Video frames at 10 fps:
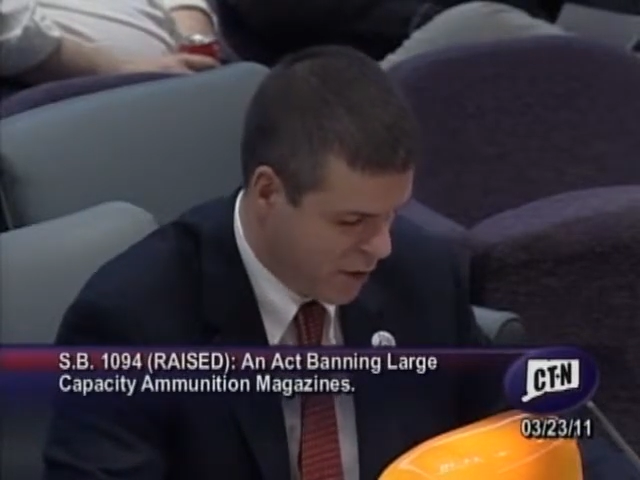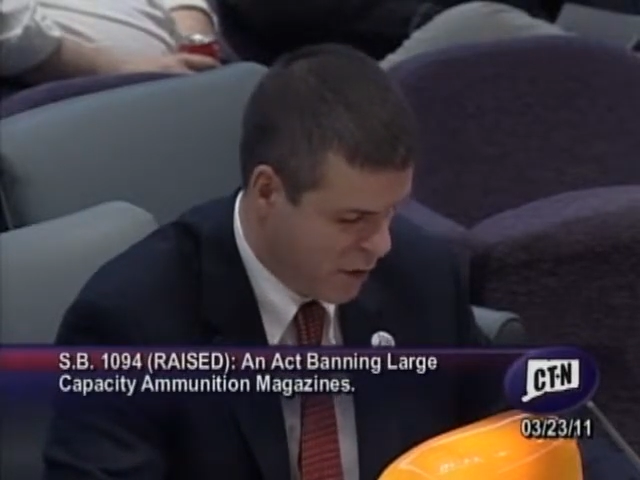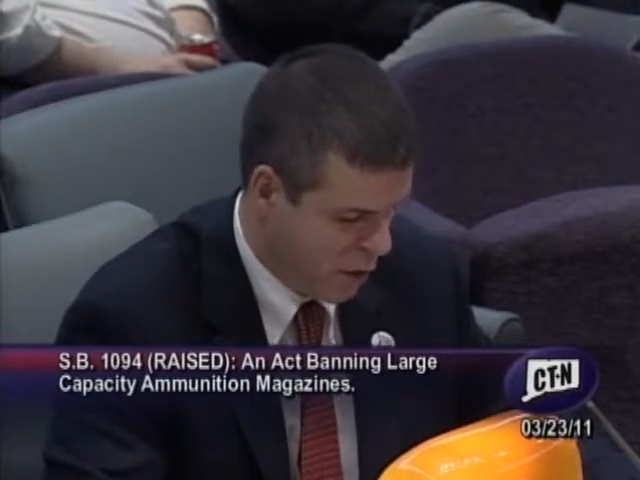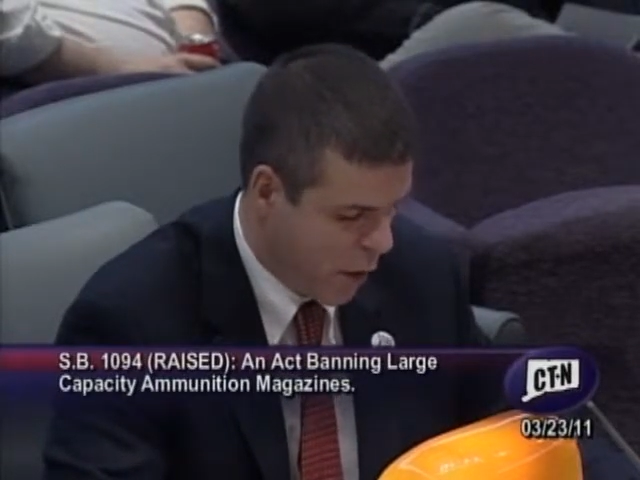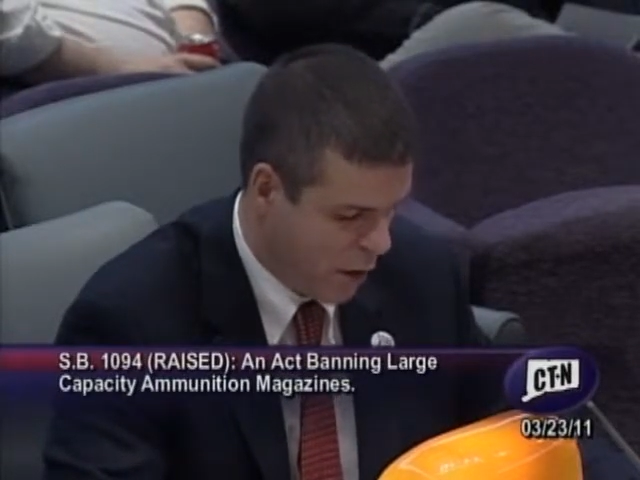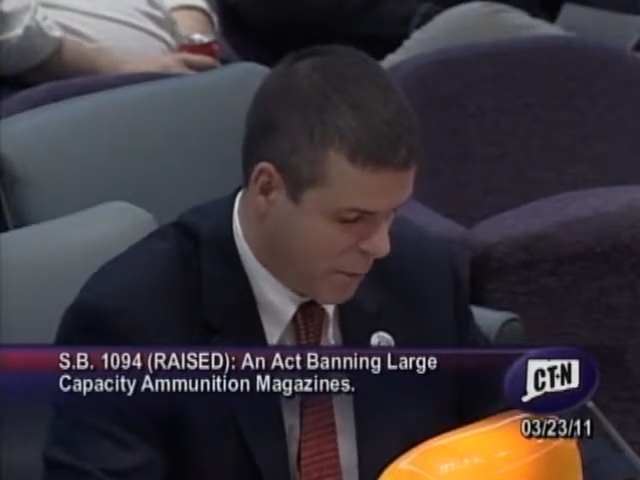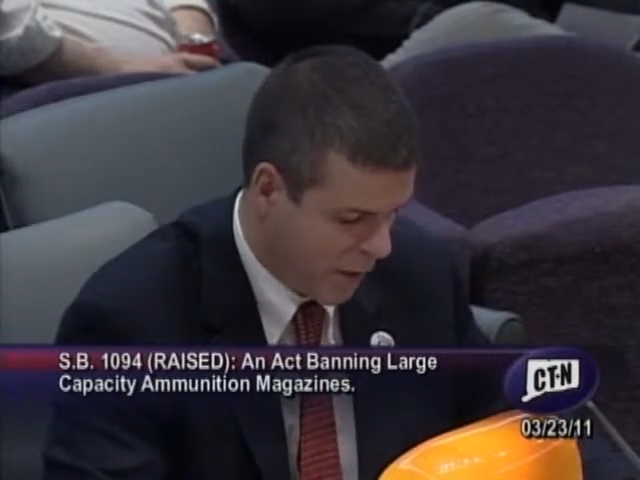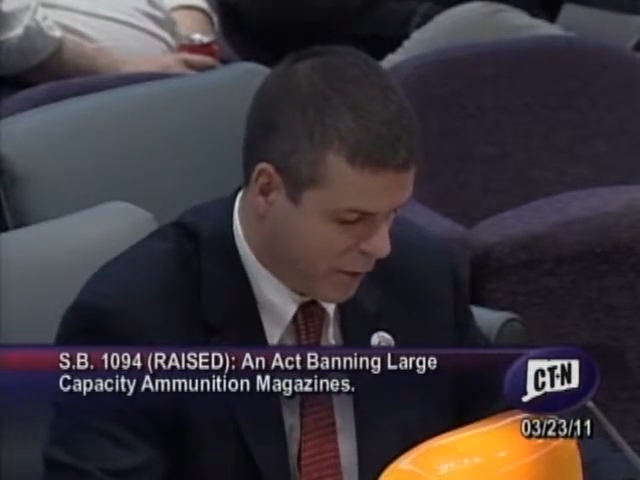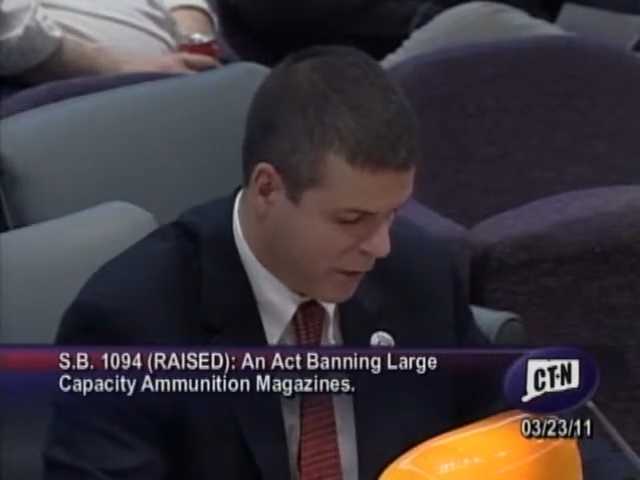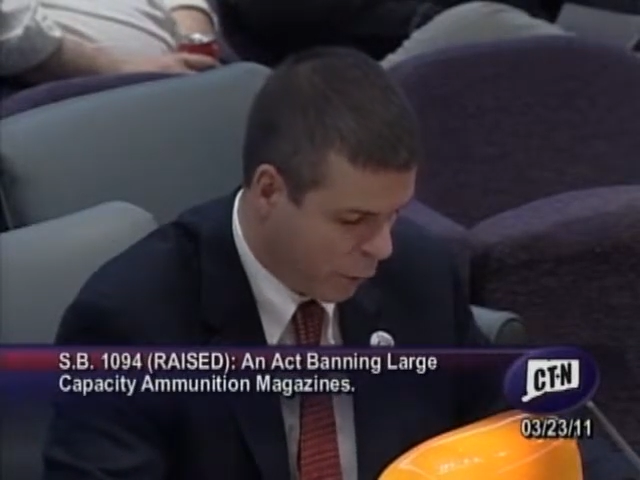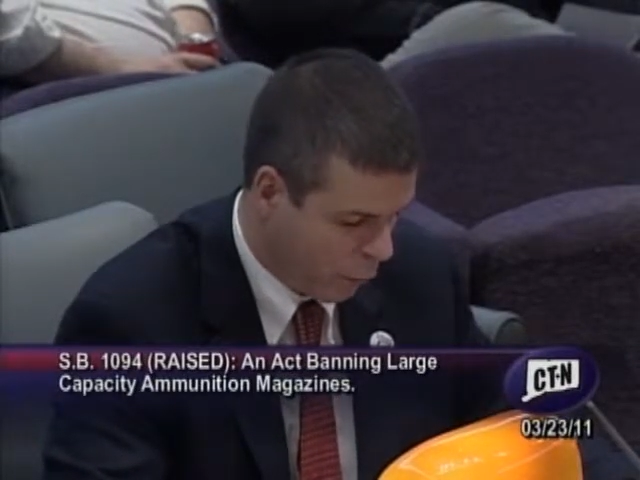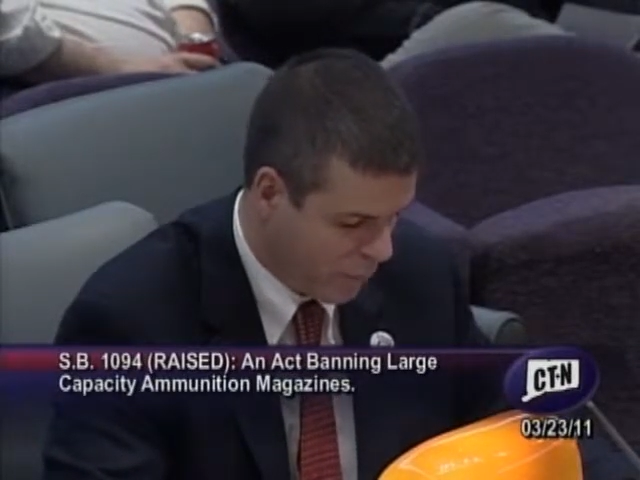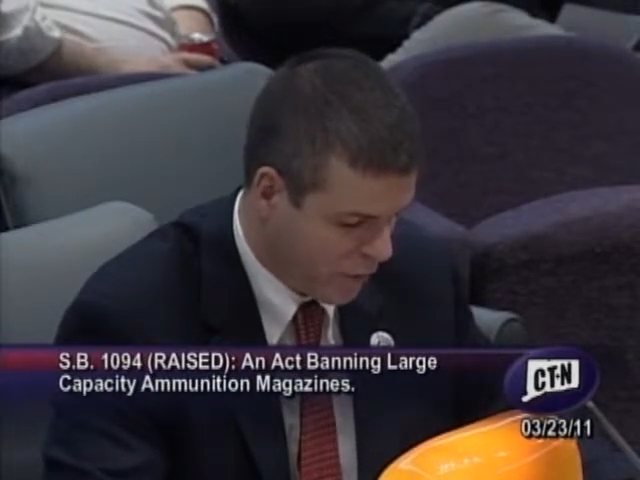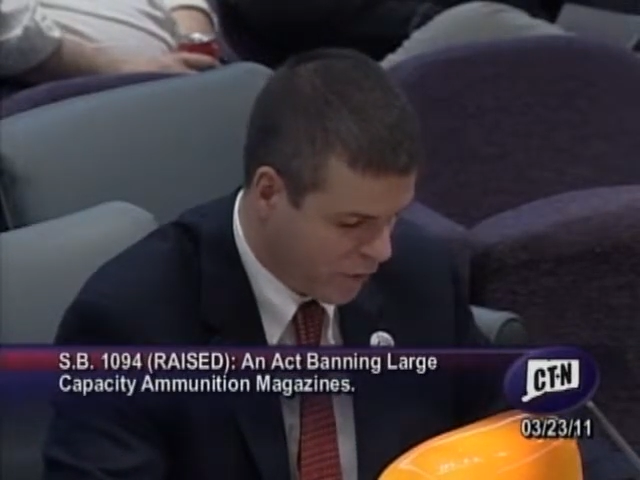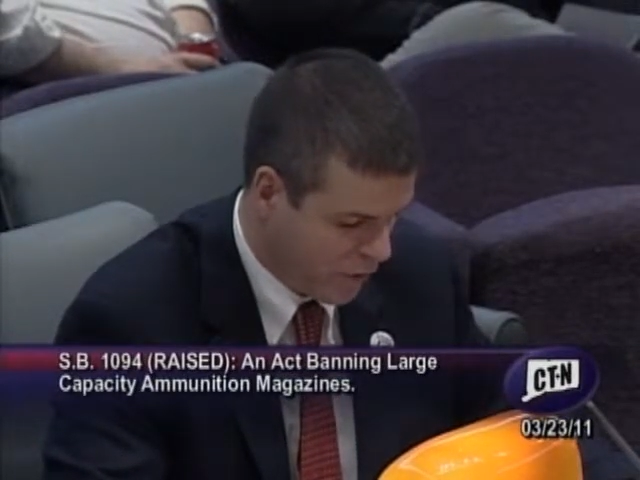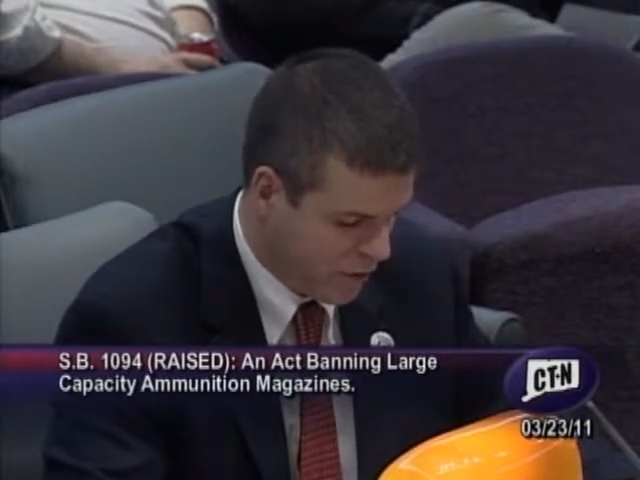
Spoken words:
while minding their own business,